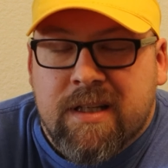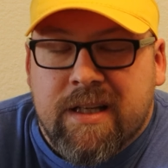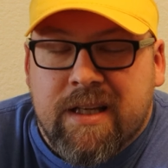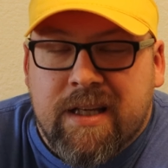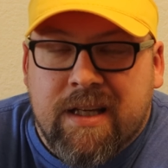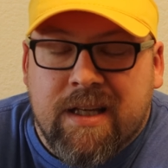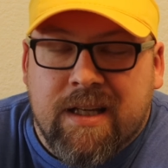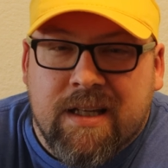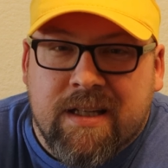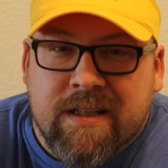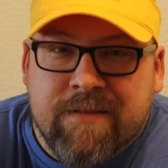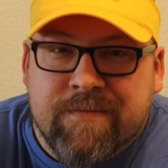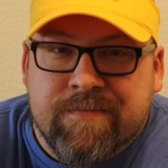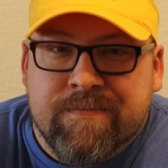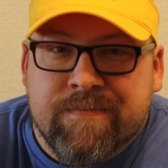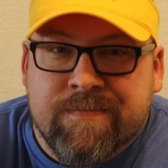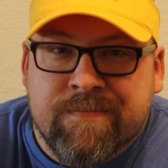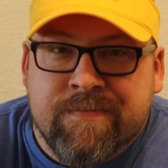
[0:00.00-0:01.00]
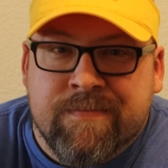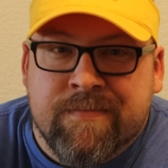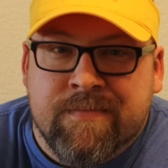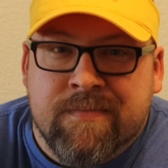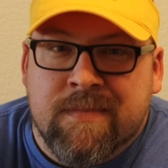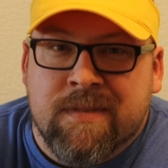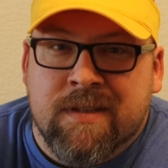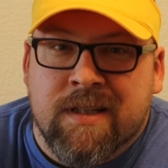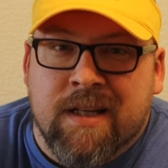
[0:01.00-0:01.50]
I
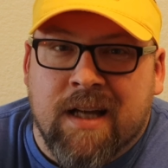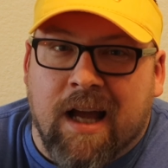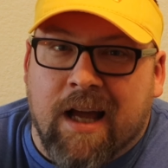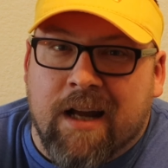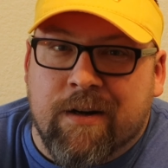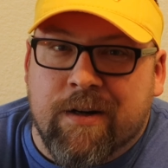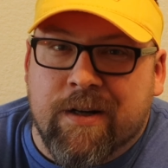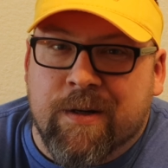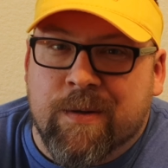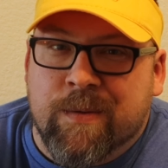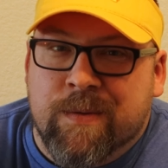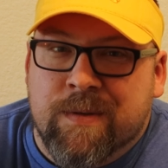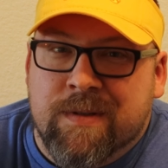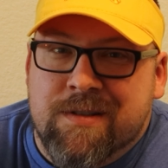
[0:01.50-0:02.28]
don't know.